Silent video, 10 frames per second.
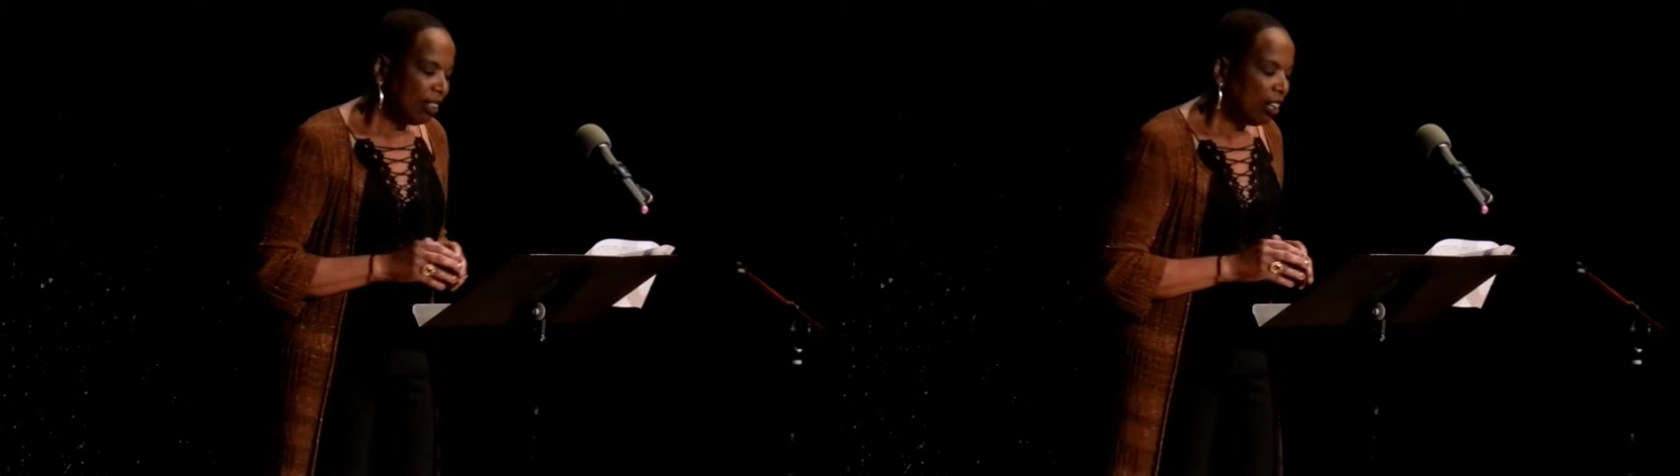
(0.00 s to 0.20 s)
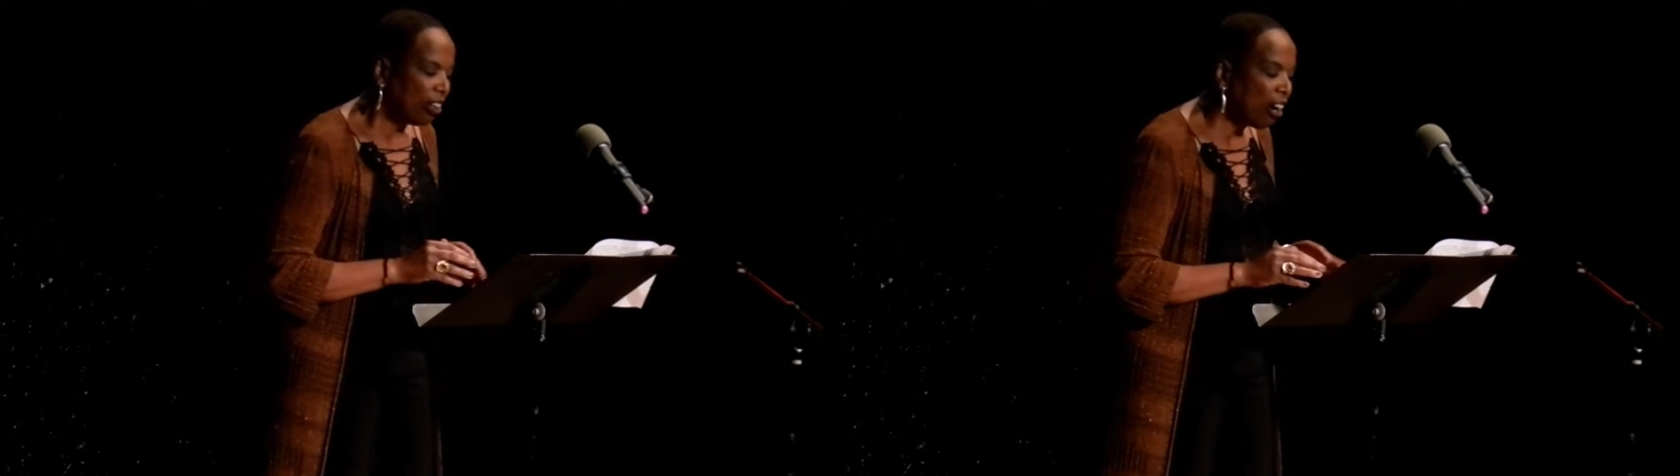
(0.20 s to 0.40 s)

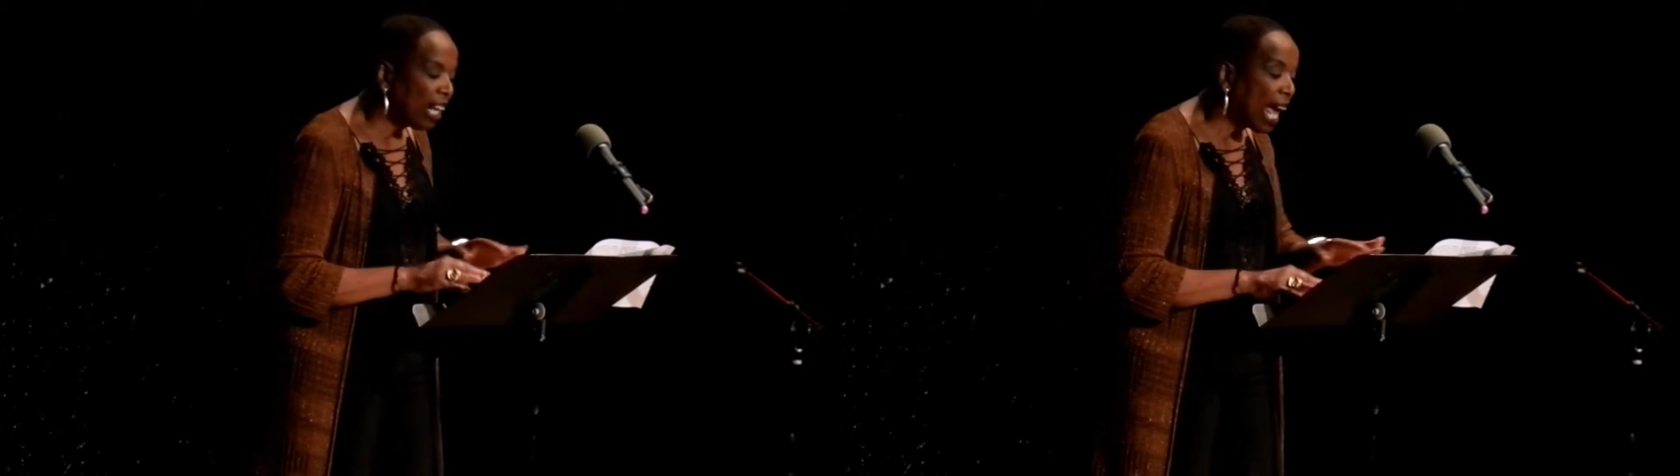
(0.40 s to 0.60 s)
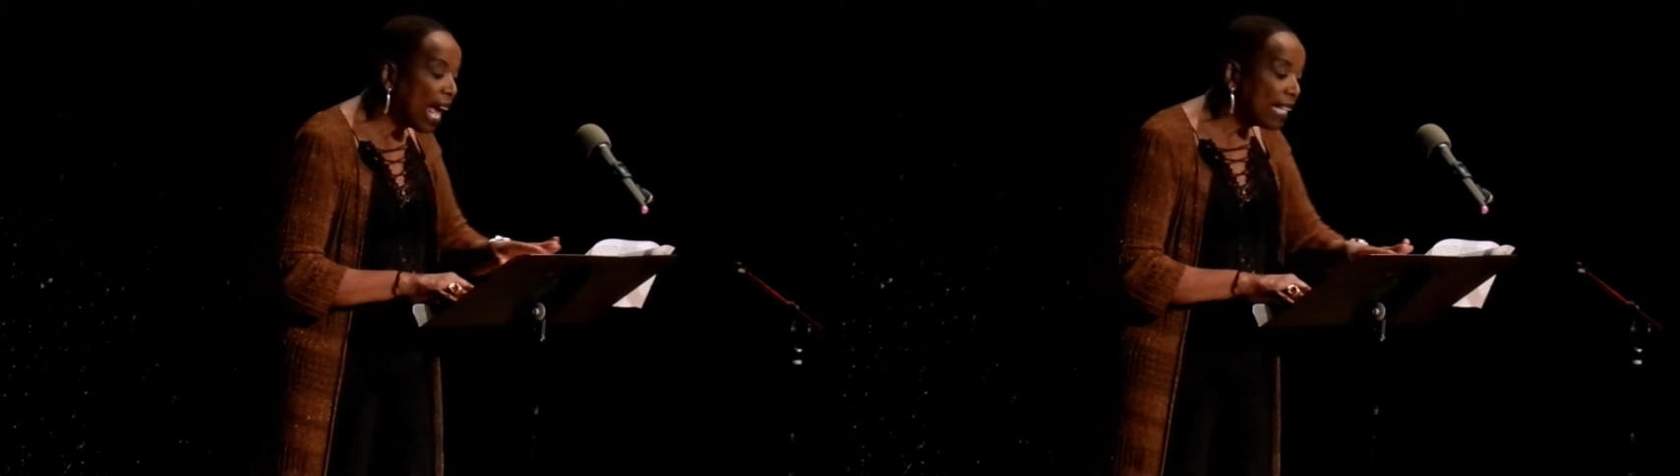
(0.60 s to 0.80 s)
On our
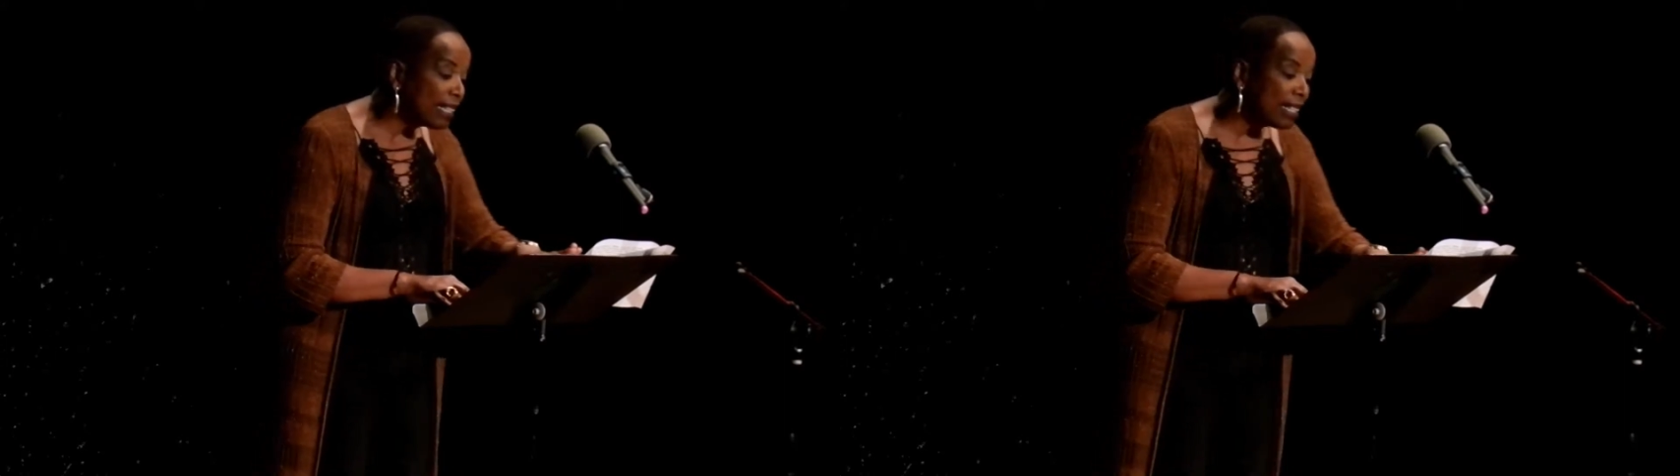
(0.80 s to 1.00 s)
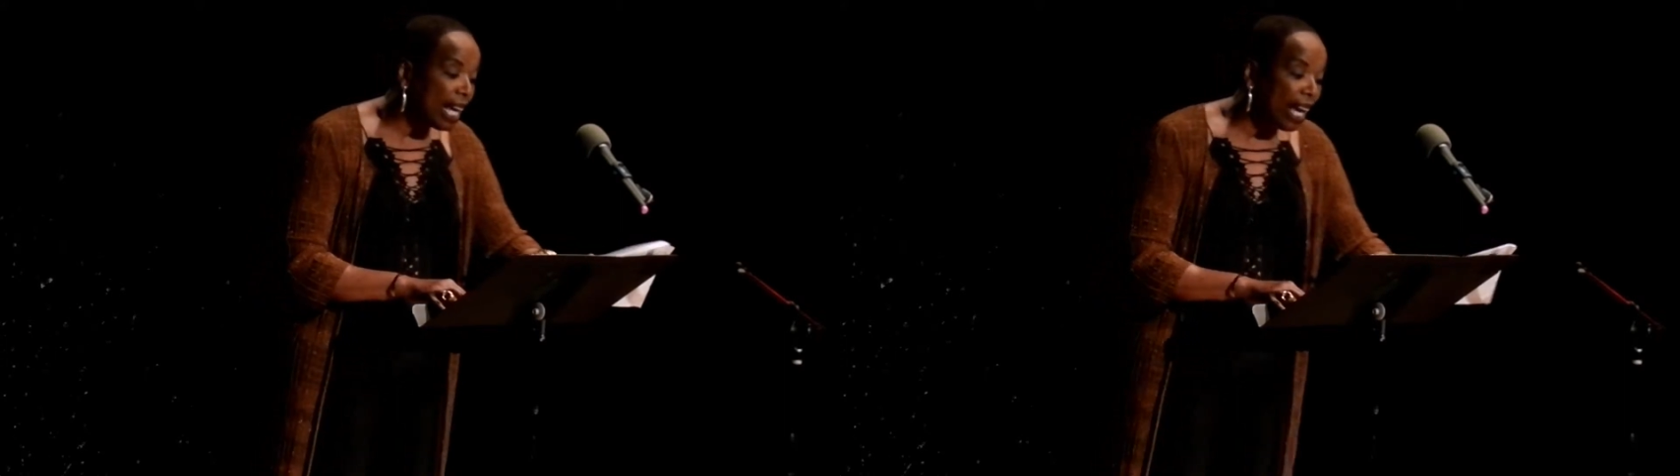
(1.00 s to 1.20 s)

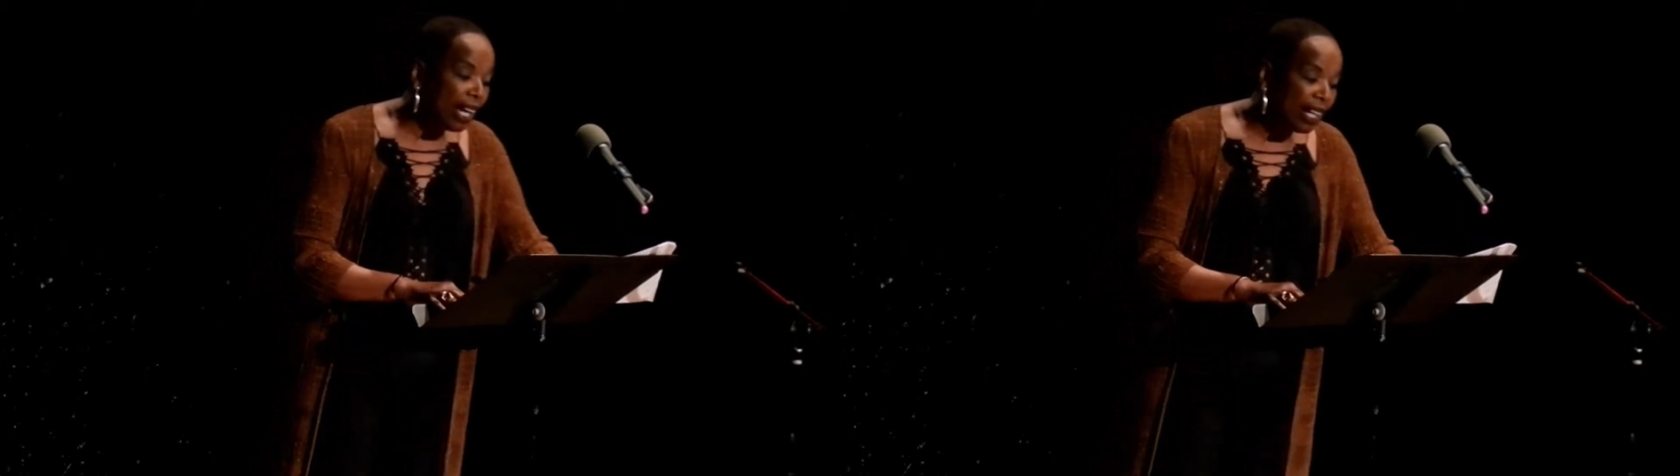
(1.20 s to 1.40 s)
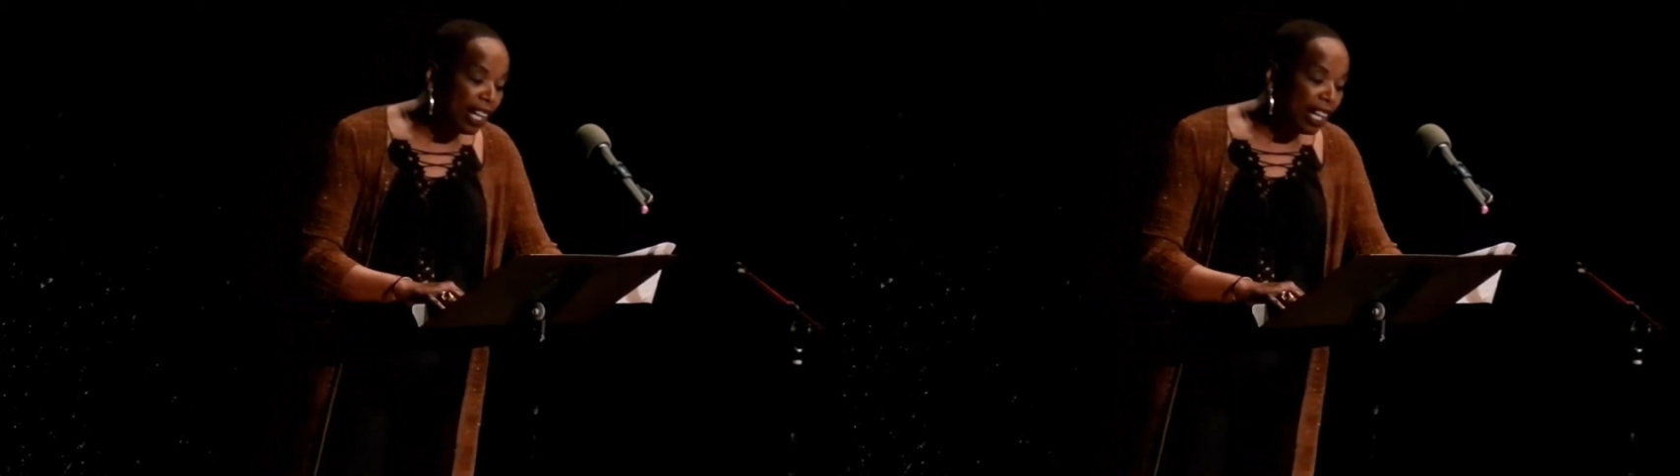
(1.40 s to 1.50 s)
last day